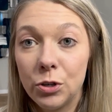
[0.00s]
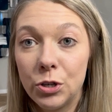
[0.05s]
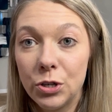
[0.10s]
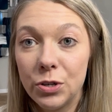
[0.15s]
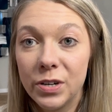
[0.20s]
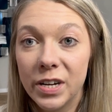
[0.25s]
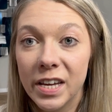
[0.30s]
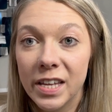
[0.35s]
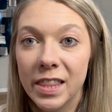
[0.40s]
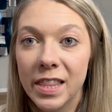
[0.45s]

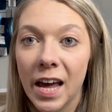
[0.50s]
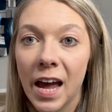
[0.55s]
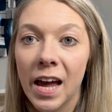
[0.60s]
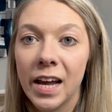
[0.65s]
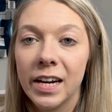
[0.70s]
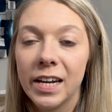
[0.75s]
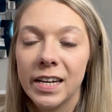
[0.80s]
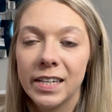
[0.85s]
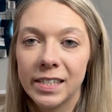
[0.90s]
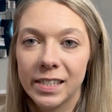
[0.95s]
do need
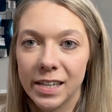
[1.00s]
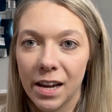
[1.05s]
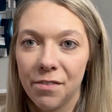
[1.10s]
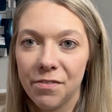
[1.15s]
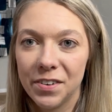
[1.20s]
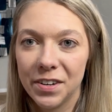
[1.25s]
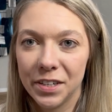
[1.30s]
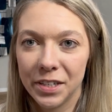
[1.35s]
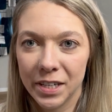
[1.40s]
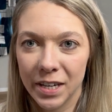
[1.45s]
that, it's
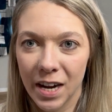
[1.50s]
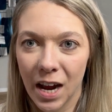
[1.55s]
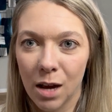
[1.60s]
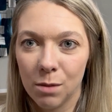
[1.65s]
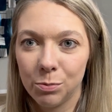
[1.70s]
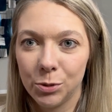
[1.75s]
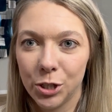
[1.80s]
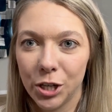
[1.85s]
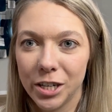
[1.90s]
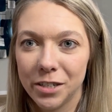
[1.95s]
definitely an
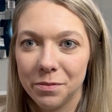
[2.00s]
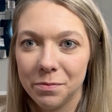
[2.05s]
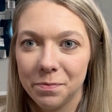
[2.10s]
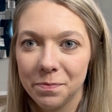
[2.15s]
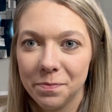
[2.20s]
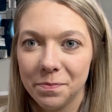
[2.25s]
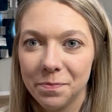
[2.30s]
option.